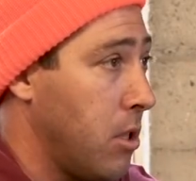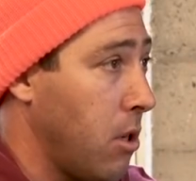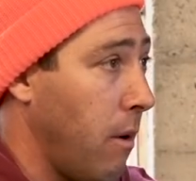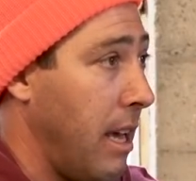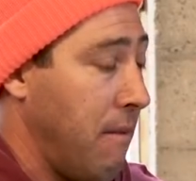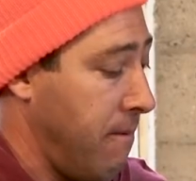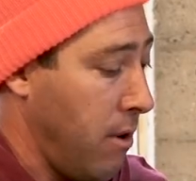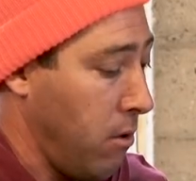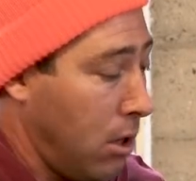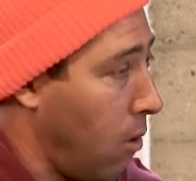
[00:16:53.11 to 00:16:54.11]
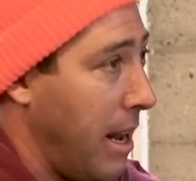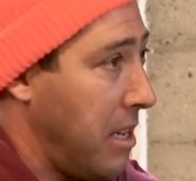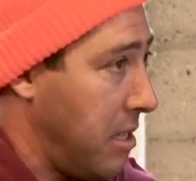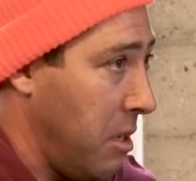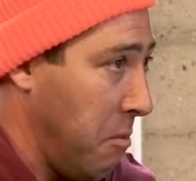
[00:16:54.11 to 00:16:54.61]
so it felt
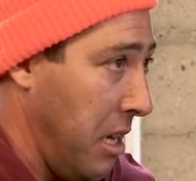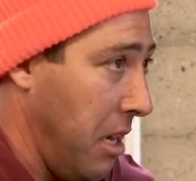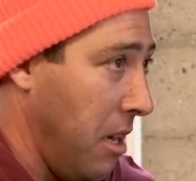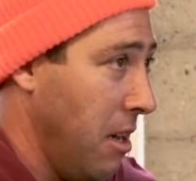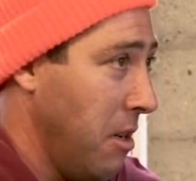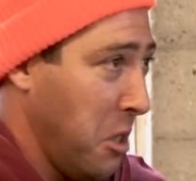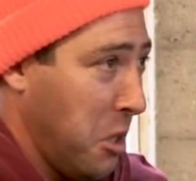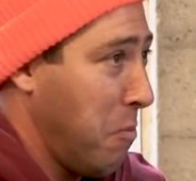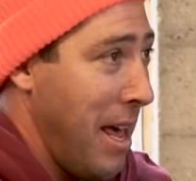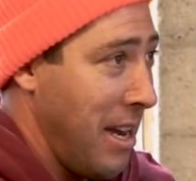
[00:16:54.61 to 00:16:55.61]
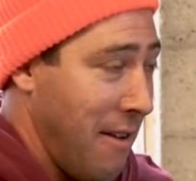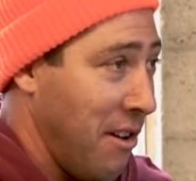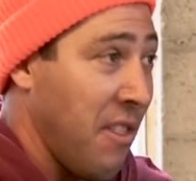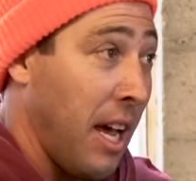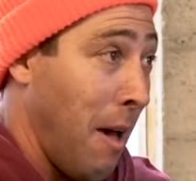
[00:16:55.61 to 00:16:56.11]
crazy to me to spend
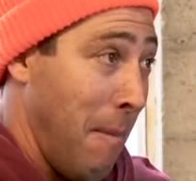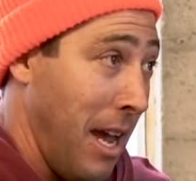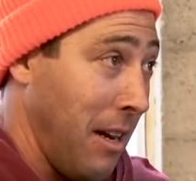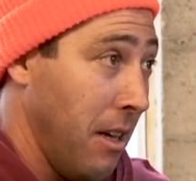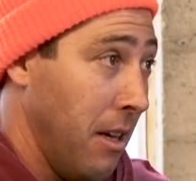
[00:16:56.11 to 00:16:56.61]
everything I made.